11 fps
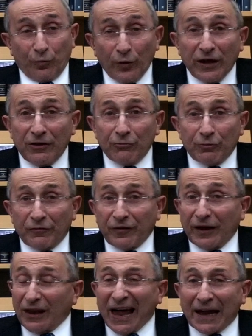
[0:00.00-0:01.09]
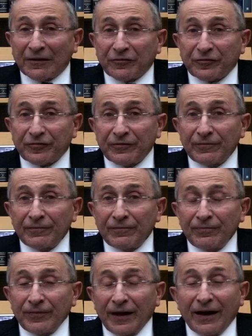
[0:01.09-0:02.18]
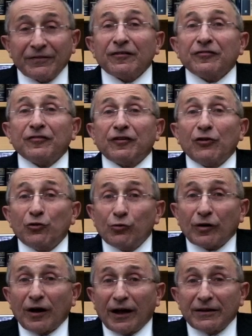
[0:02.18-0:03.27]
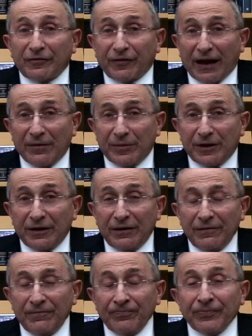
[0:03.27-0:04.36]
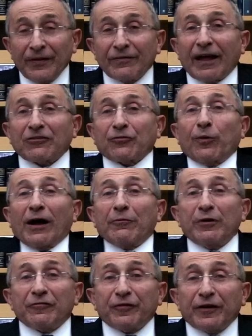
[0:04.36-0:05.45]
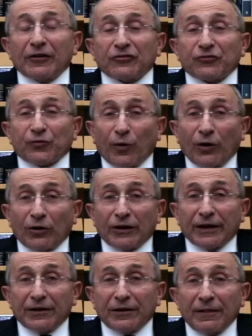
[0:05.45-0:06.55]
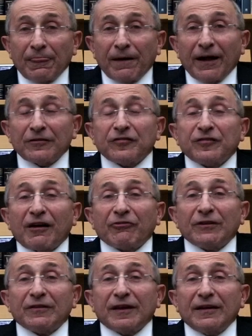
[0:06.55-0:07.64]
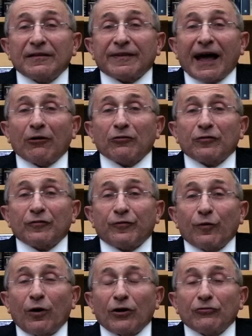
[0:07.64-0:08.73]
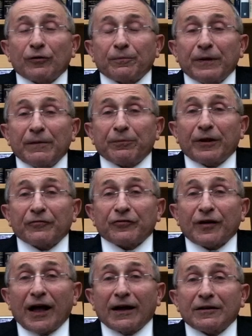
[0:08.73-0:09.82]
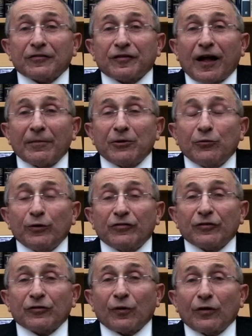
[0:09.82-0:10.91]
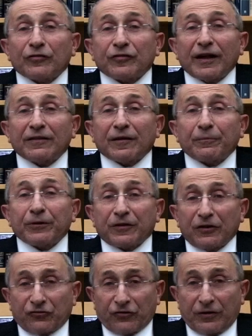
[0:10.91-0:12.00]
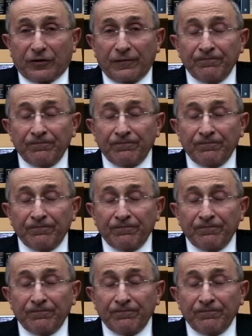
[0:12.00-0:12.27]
we revere life. And this is a new kind of enemy. That's why we feel strongly. And 17,400 people have signed the Simon Wiesenthal Center petition